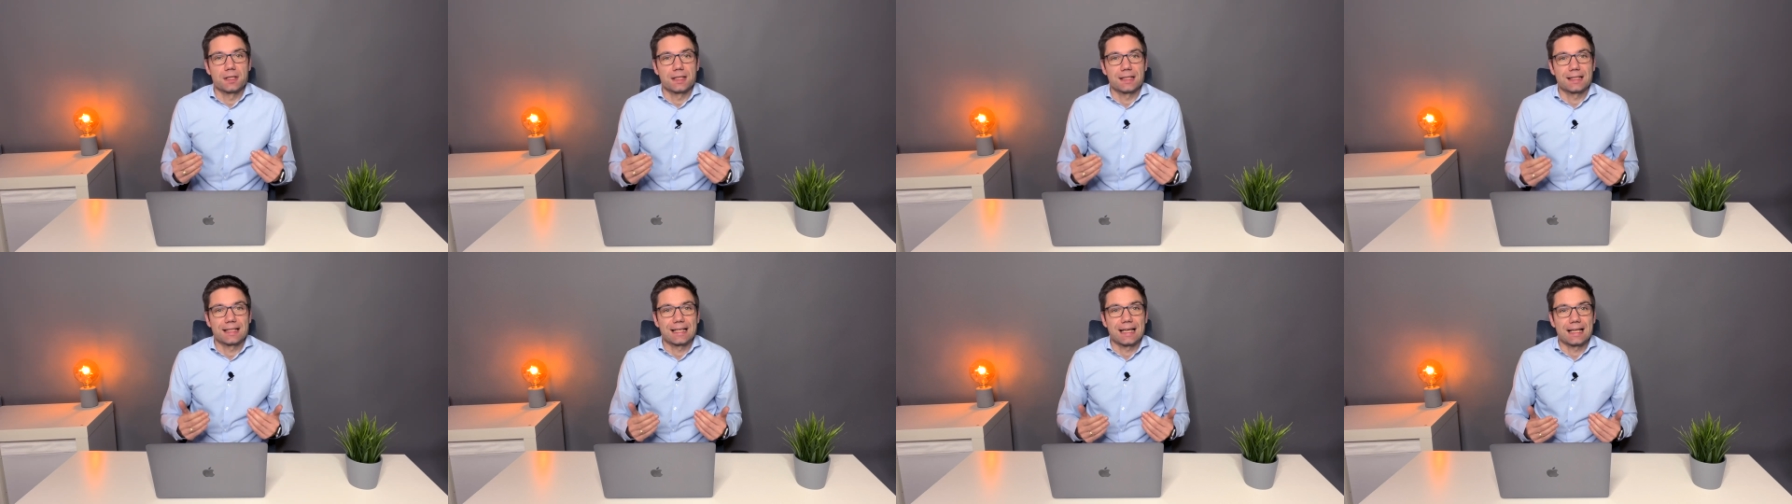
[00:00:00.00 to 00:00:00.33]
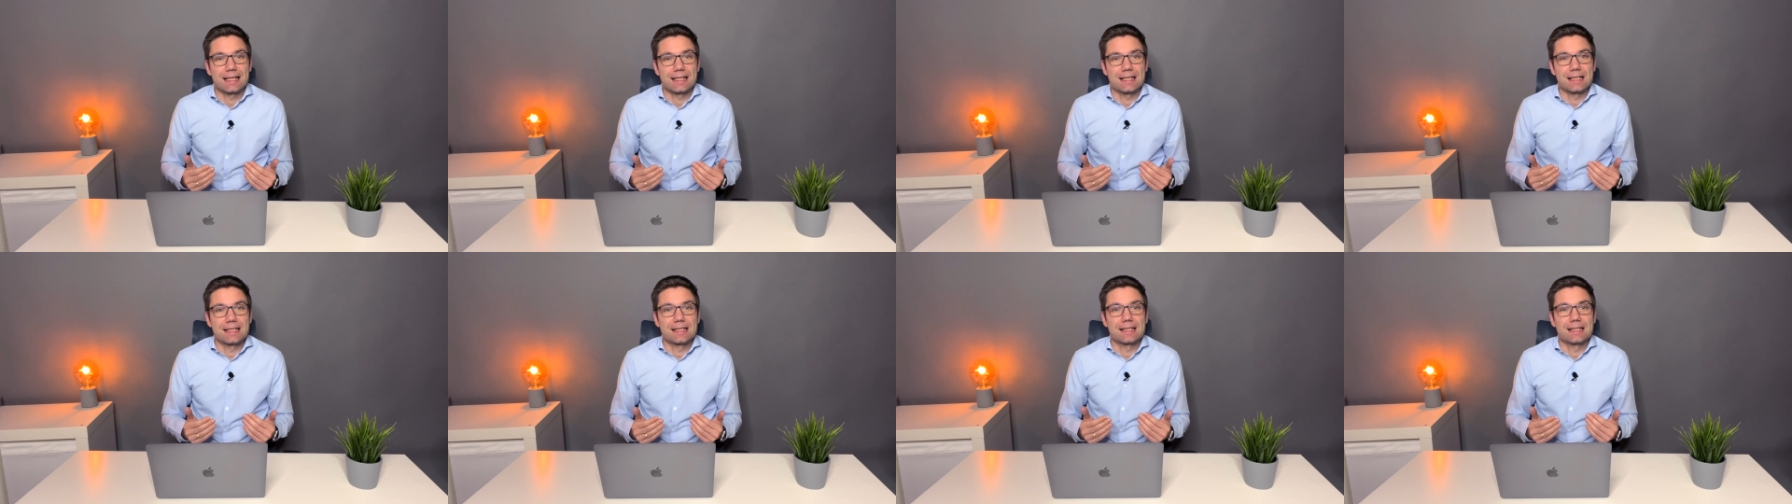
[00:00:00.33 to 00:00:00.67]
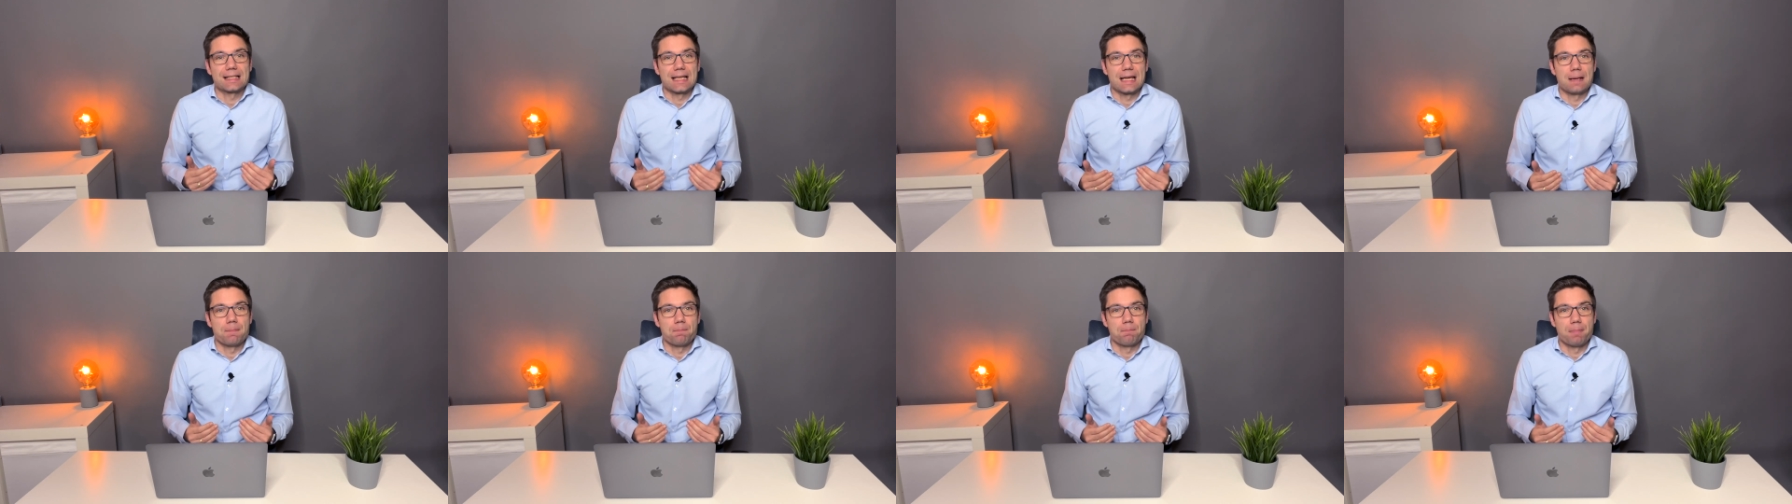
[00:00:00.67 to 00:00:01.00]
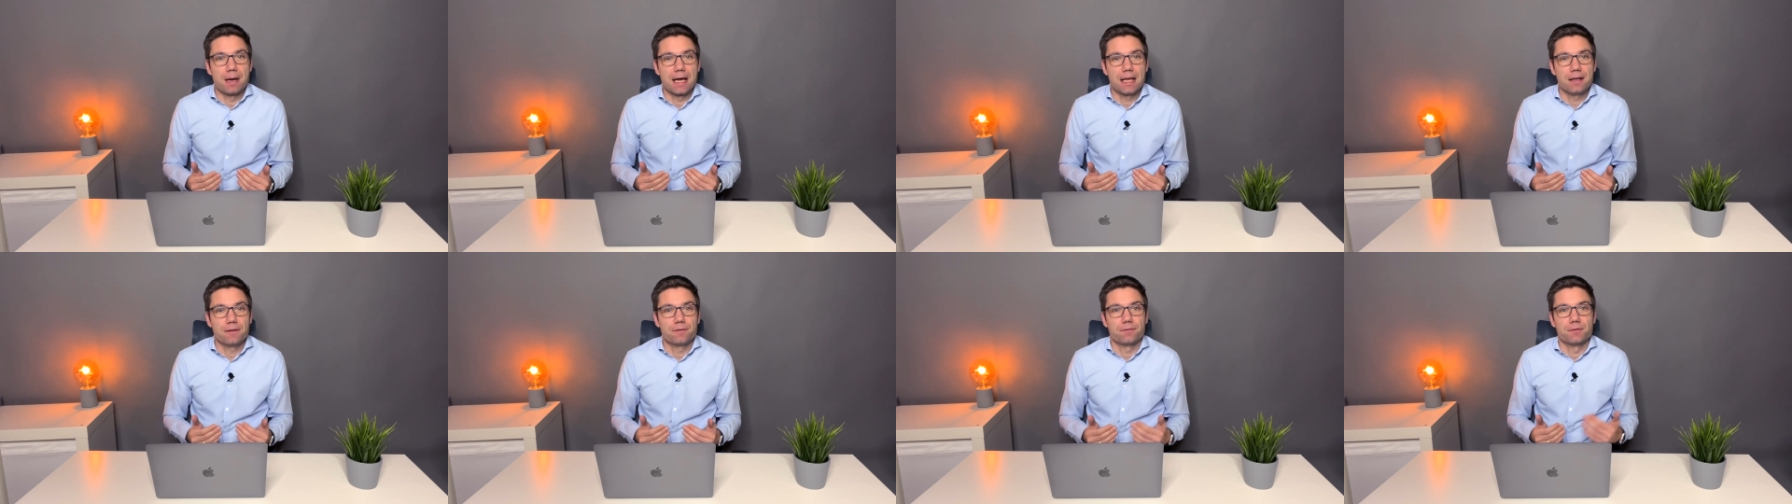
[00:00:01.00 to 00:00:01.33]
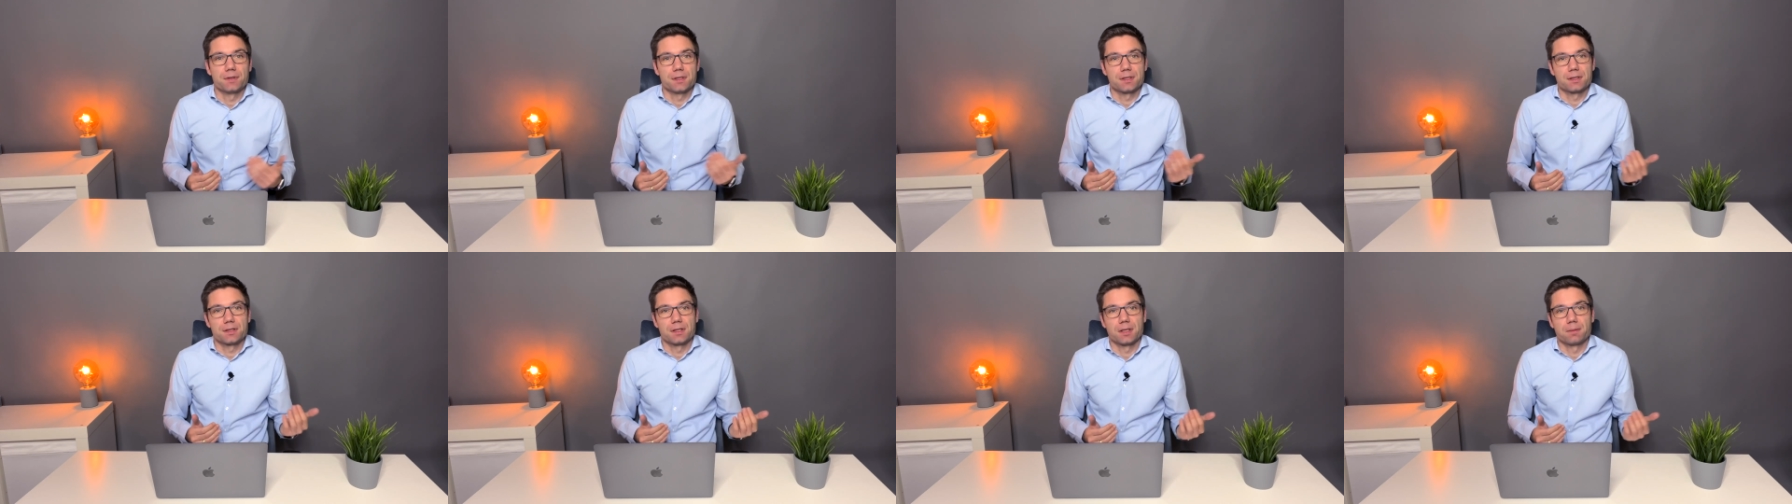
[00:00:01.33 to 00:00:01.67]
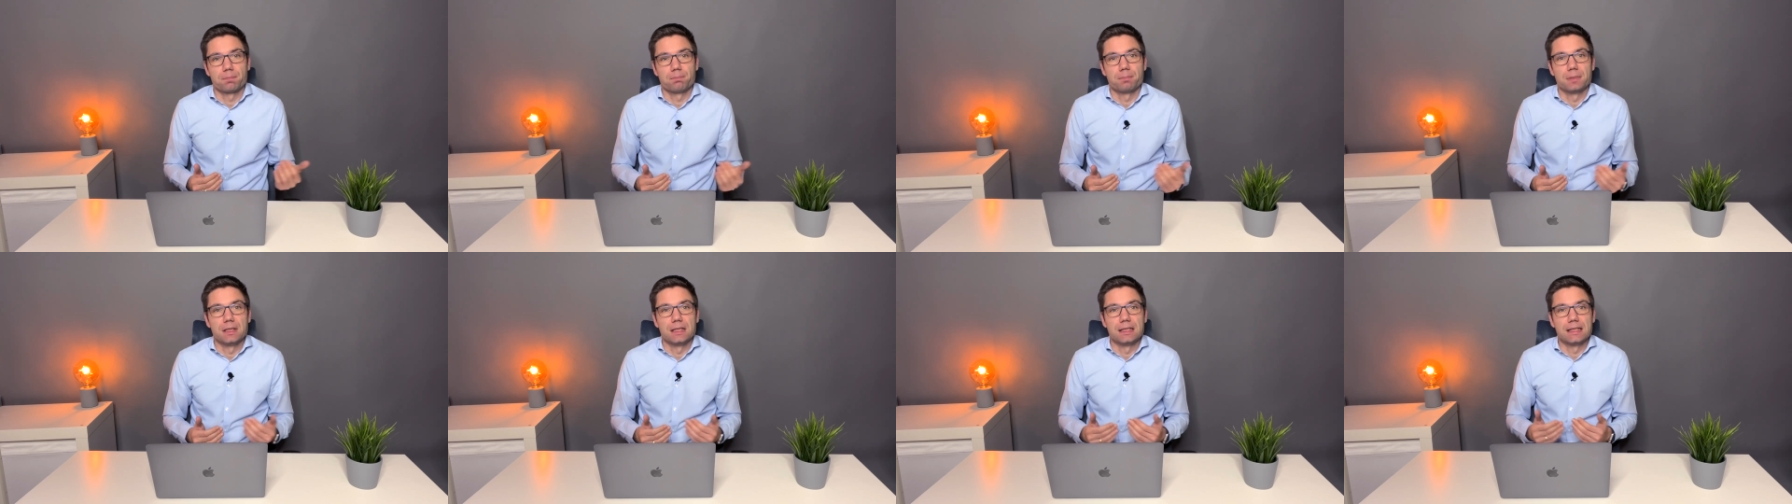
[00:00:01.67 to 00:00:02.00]
get the same benefits
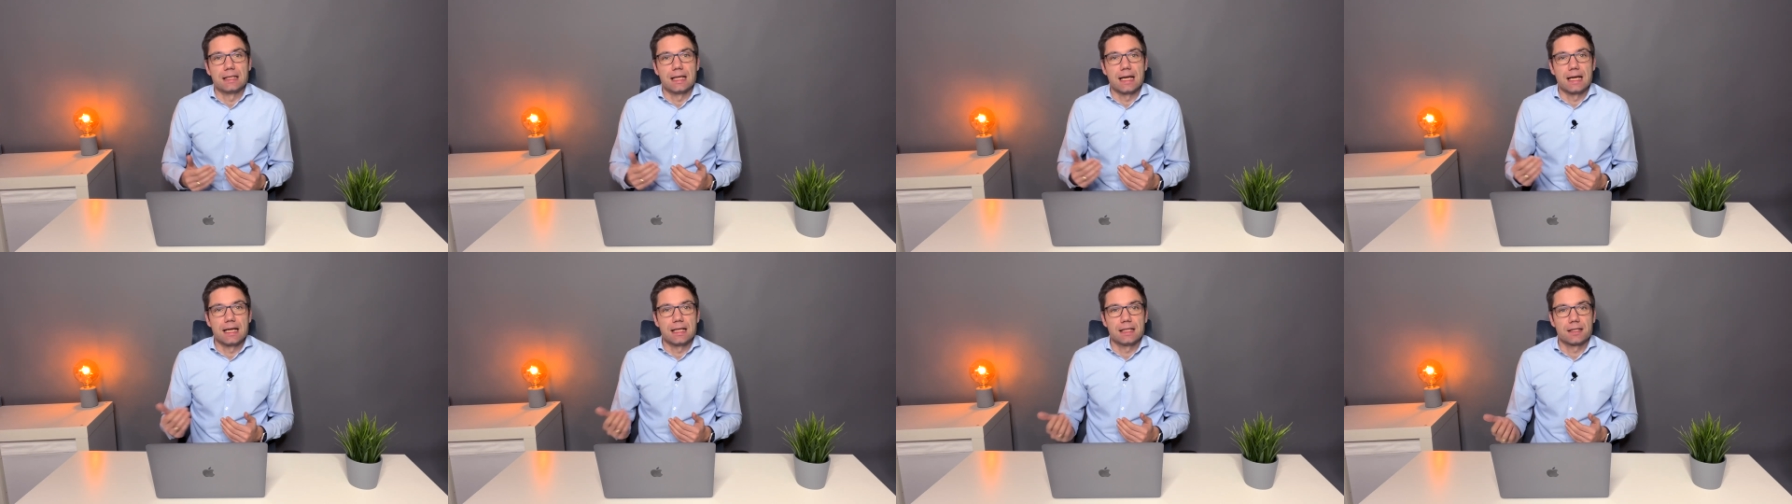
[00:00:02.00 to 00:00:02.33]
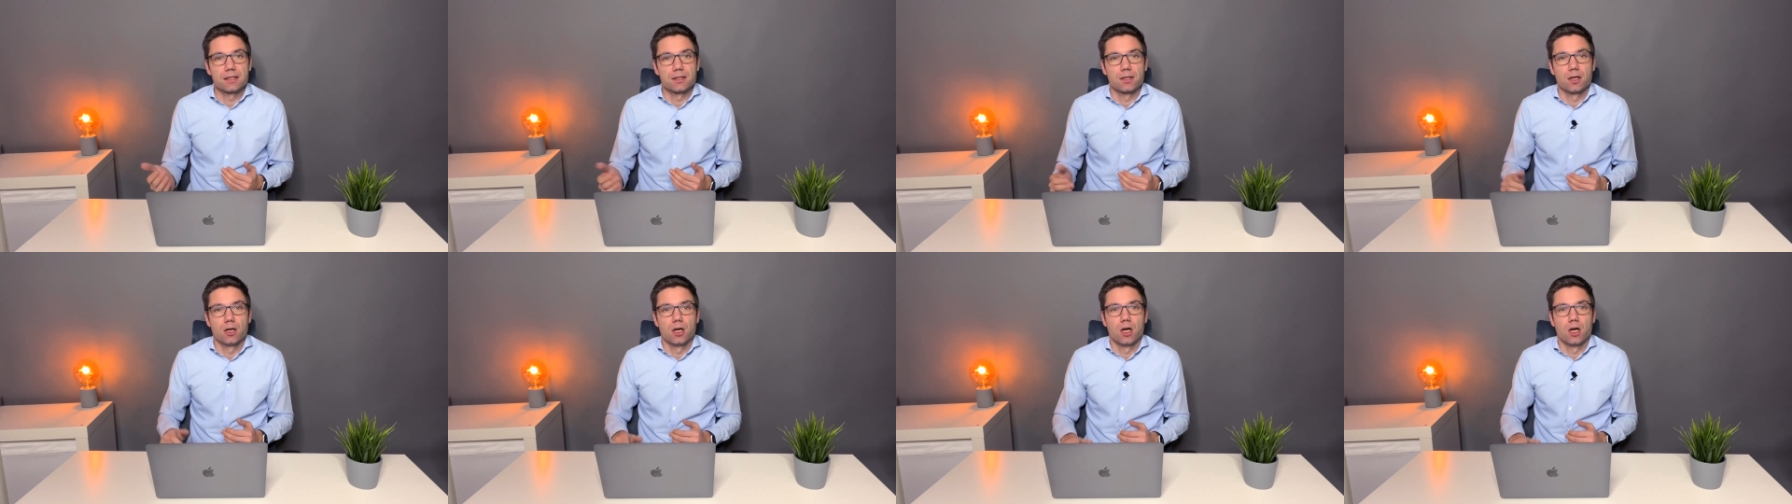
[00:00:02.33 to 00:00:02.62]
that Bill Gates